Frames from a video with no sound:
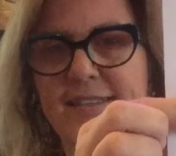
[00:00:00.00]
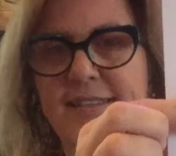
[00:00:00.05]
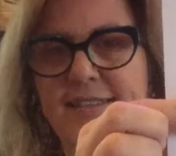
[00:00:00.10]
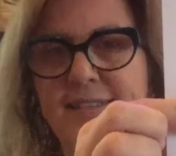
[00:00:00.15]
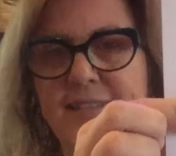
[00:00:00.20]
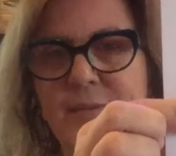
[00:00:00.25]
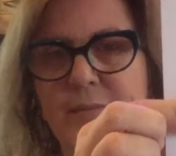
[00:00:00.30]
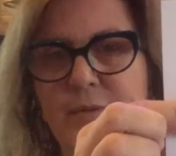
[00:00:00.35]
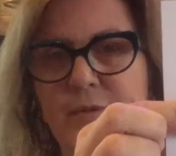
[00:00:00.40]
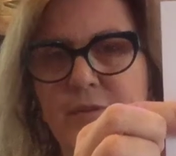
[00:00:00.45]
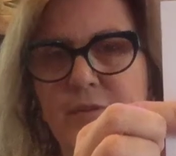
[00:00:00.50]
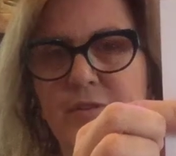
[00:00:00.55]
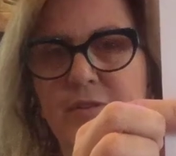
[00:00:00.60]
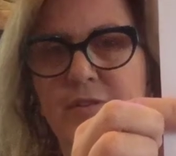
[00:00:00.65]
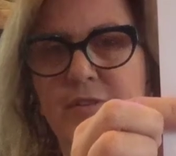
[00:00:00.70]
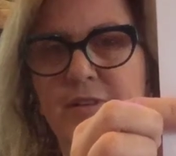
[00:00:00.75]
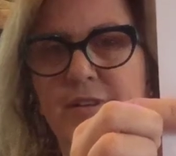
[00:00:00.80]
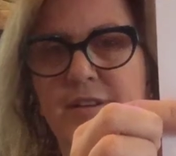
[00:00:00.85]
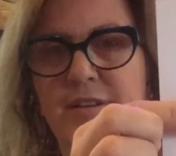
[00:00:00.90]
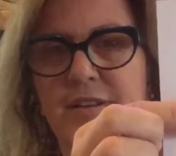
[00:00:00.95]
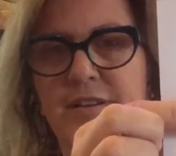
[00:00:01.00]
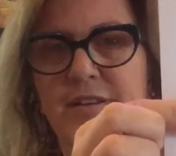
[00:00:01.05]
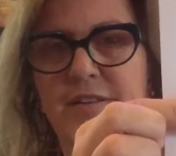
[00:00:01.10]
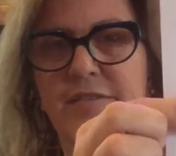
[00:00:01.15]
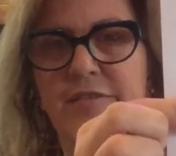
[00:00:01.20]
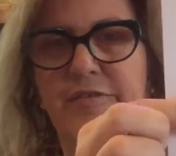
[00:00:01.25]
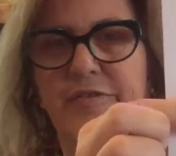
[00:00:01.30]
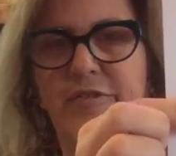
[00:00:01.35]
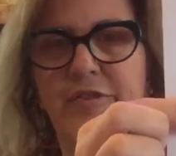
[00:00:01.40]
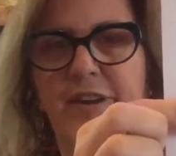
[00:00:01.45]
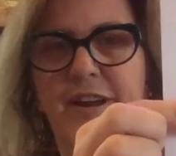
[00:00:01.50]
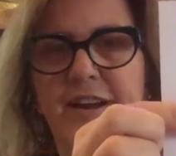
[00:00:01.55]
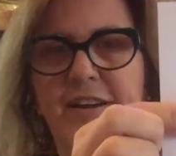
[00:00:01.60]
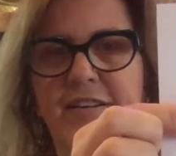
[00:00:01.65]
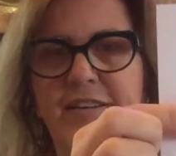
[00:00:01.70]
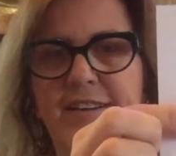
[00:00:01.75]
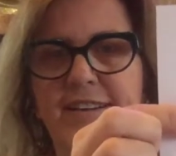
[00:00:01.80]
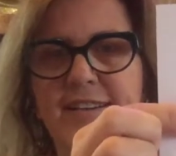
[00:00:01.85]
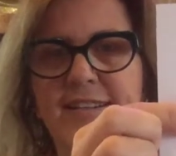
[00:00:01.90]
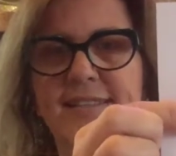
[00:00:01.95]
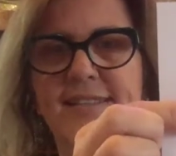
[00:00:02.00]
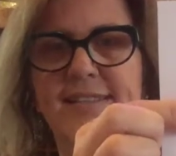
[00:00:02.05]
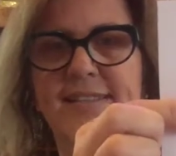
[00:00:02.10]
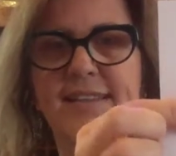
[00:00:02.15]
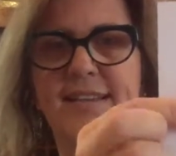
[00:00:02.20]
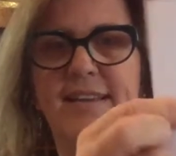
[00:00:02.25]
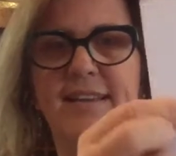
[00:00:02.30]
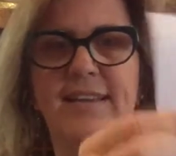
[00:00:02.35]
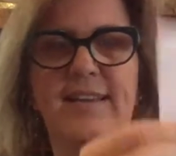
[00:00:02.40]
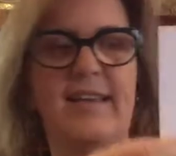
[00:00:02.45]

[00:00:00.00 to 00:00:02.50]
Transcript: the symbol for Aries.